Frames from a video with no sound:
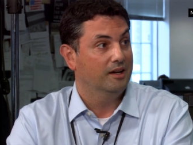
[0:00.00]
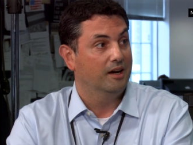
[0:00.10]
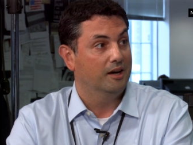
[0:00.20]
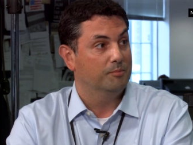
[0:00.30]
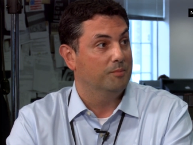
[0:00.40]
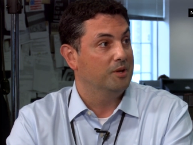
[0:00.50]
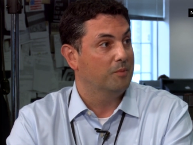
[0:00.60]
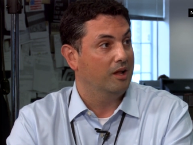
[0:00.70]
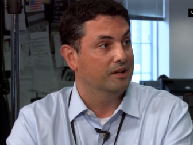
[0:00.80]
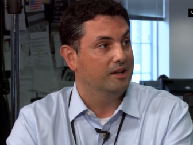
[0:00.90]
Uh, but
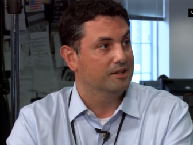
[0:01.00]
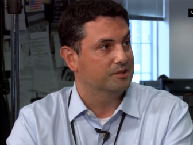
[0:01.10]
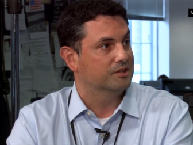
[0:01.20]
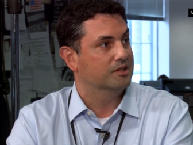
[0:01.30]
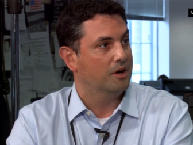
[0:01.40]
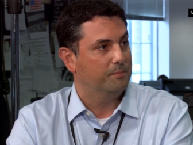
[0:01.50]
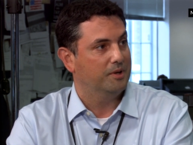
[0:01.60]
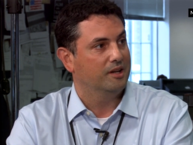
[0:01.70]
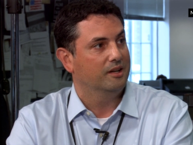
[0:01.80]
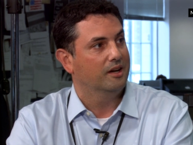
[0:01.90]
meanwhile, he has this
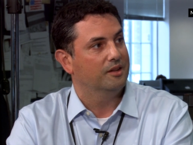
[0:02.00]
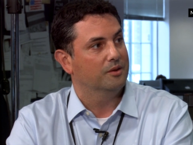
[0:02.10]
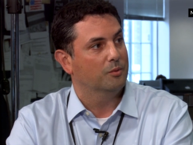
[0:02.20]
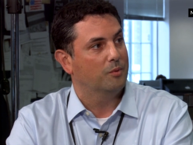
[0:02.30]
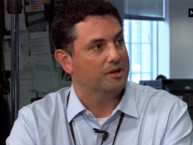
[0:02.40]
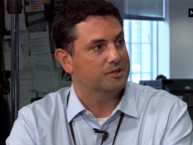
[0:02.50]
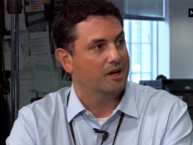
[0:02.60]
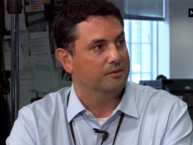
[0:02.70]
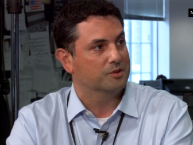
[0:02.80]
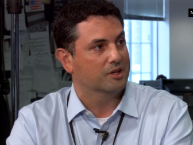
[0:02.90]
company on the west
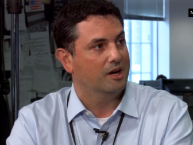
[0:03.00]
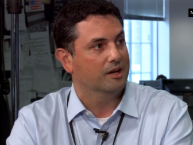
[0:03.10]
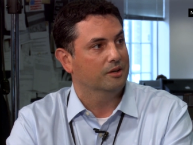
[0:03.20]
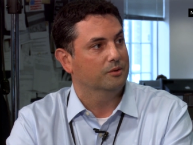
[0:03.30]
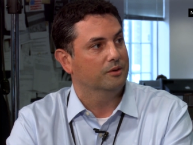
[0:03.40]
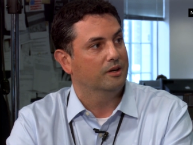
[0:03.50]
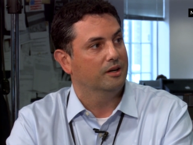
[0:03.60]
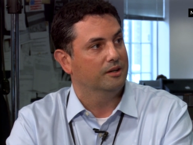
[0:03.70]
side of Chicago uh,